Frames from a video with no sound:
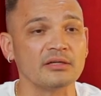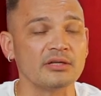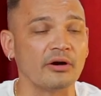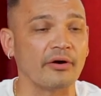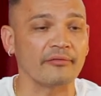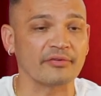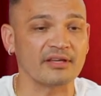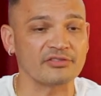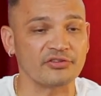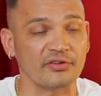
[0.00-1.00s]
Everything
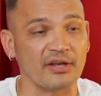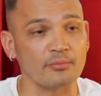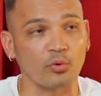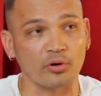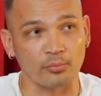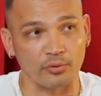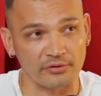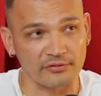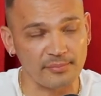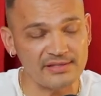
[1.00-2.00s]
is just getting more and more
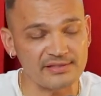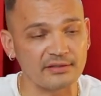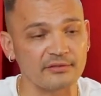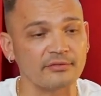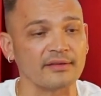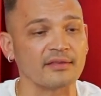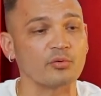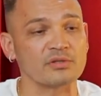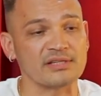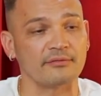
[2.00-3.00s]
expensive. I think
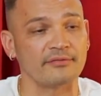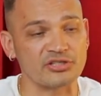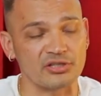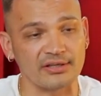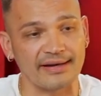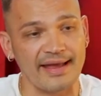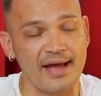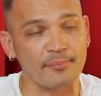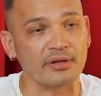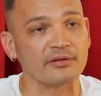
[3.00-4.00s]
what's eventually going to
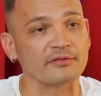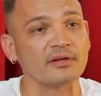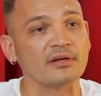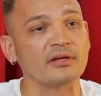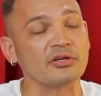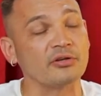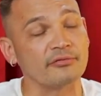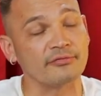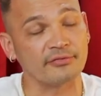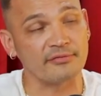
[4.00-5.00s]
happen is, the
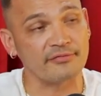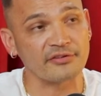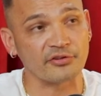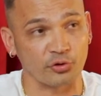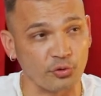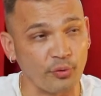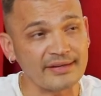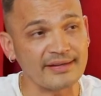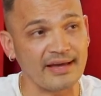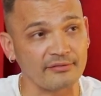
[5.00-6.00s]
feds are going
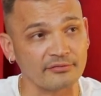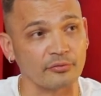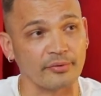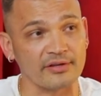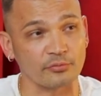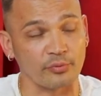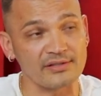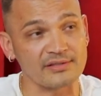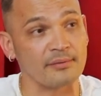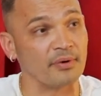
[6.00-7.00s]
to have to raise
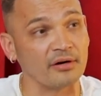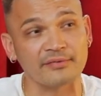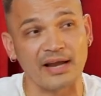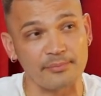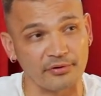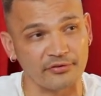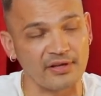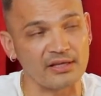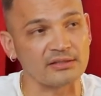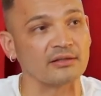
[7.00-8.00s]
rates above
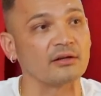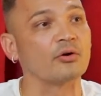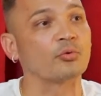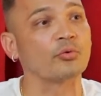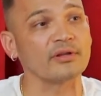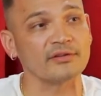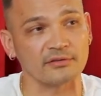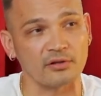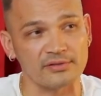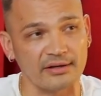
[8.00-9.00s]
9% to really
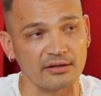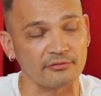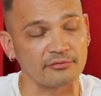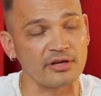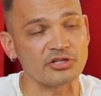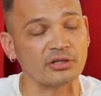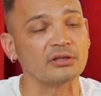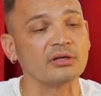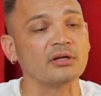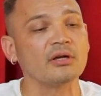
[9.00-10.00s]
slow down inflation.
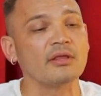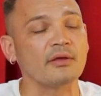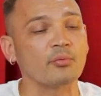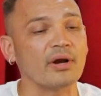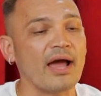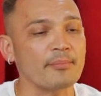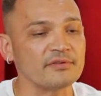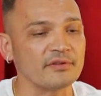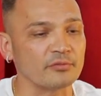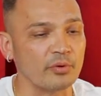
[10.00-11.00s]
Then what
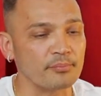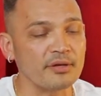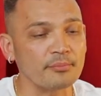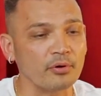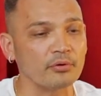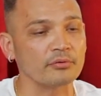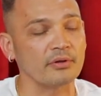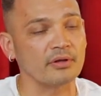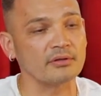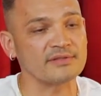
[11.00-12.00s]
happens is when people
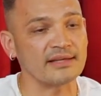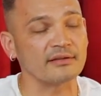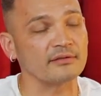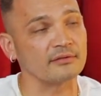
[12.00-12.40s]
tend to,